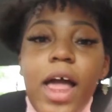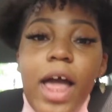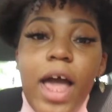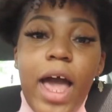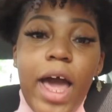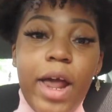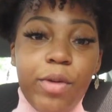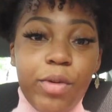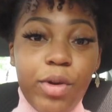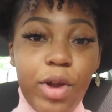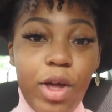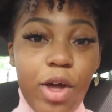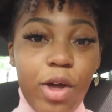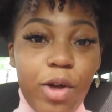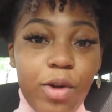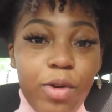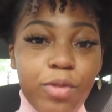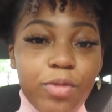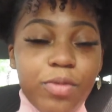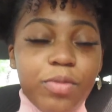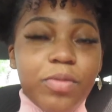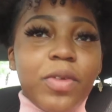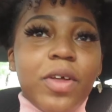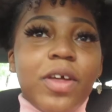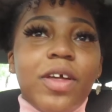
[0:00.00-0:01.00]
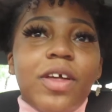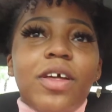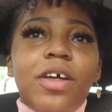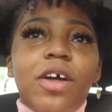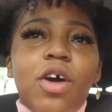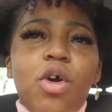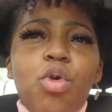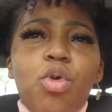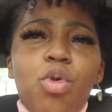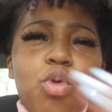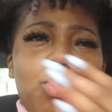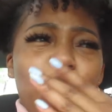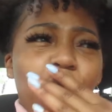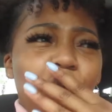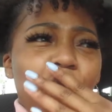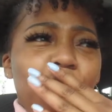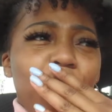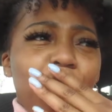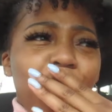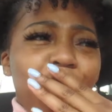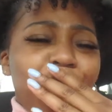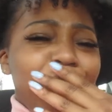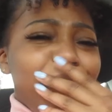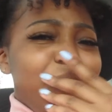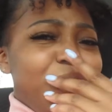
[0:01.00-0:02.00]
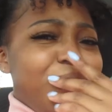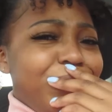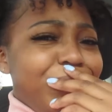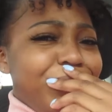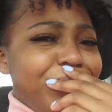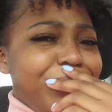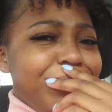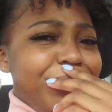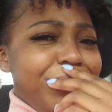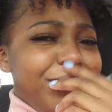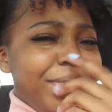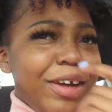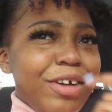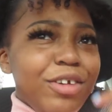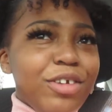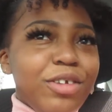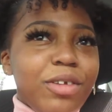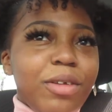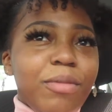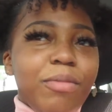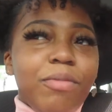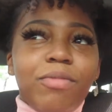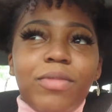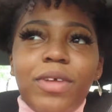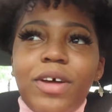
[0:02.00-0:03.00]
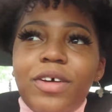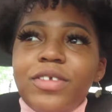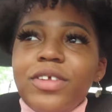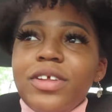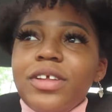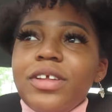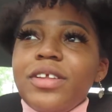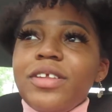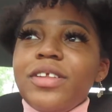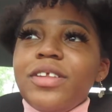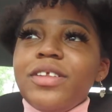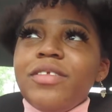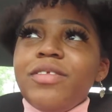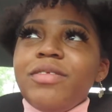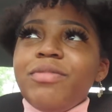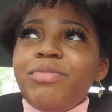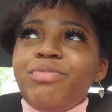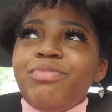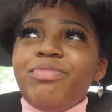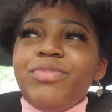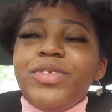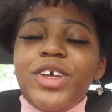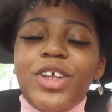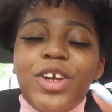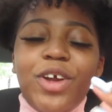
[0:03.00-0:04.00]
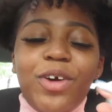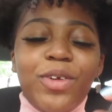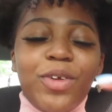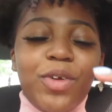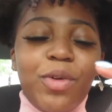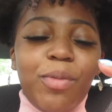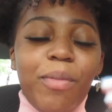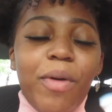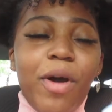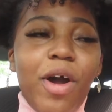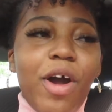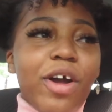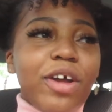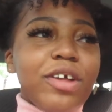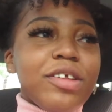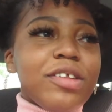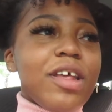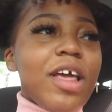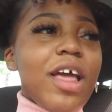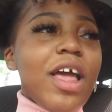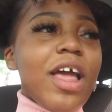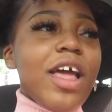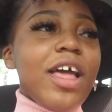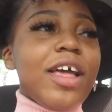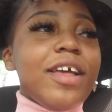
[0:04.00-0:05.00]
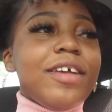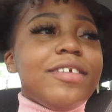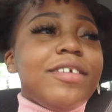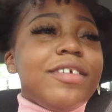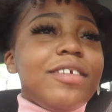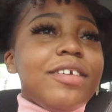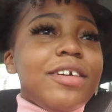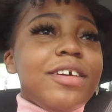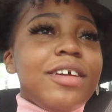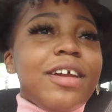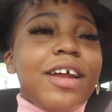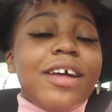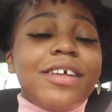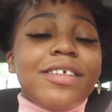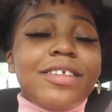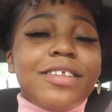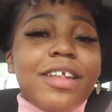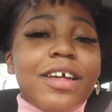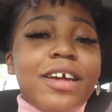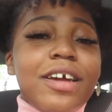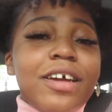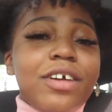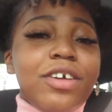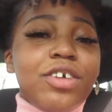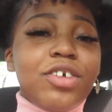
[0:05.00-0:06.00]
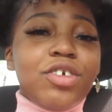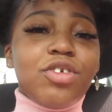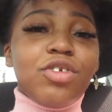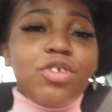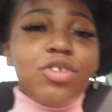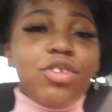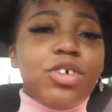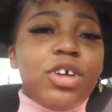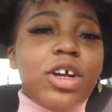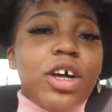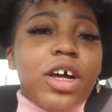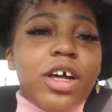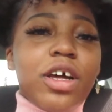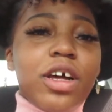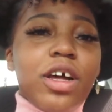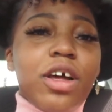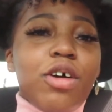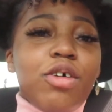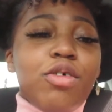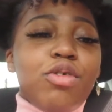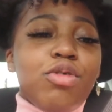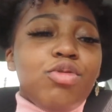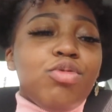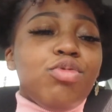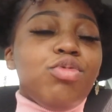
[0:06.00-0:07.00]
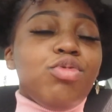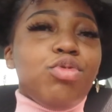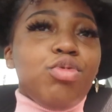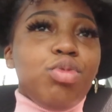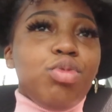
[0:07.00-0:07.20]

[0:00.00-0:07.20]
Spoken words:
I don't know. Ooh, that was a little problem. You know, go to bars. Should I stay or should I go?